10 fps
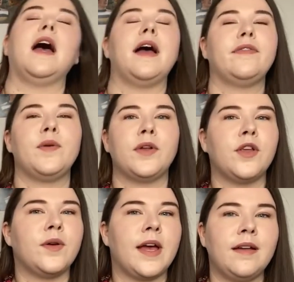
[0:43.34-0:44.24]
If you are
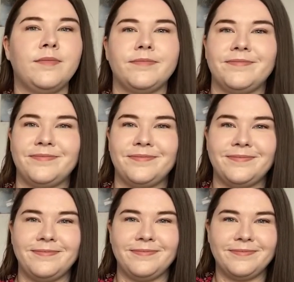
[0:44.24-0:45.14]
new here,
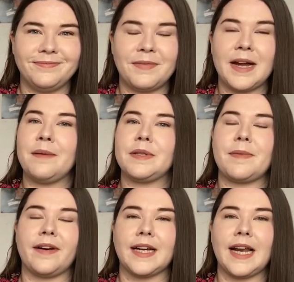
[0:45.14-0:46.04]
my name is
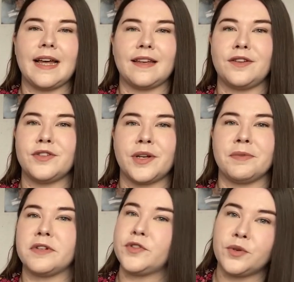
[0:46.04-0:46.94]
Marie-Clare. Thank you so
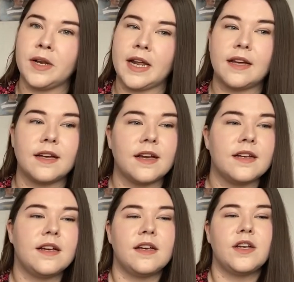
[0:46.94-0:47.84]
much for joining.
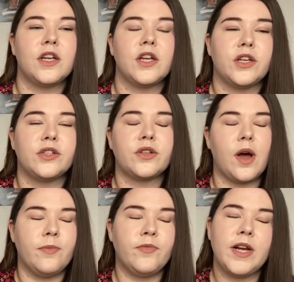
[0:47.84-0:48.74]
So
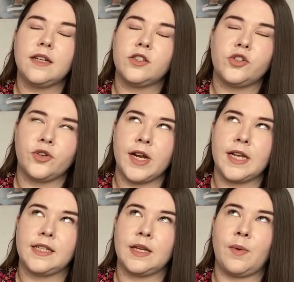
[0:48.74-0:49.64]
I'm really
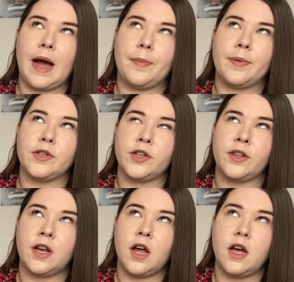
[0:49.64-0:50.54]
intrigued to see what happens. So
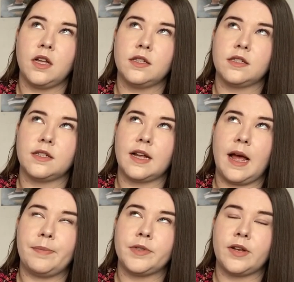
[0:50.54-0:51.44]
the last
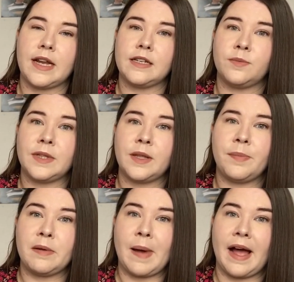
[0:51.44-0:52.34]
episode ended with the
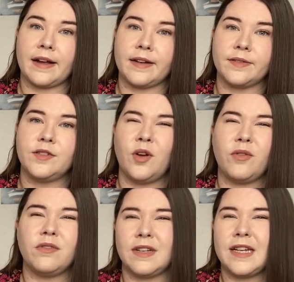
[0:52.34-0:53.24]
Big Bang.
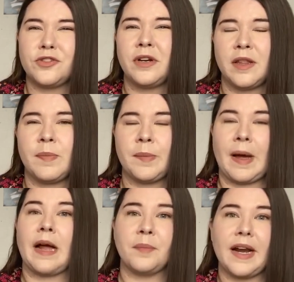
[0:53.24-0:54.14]
Not literally the Big
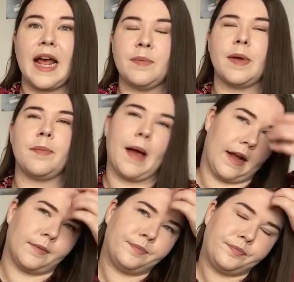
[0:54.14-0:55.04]
Bang, but a Big
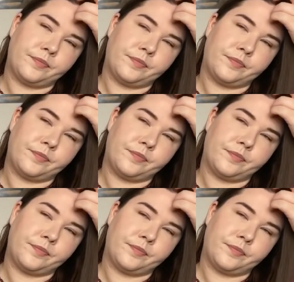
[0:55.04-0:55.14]
Bang.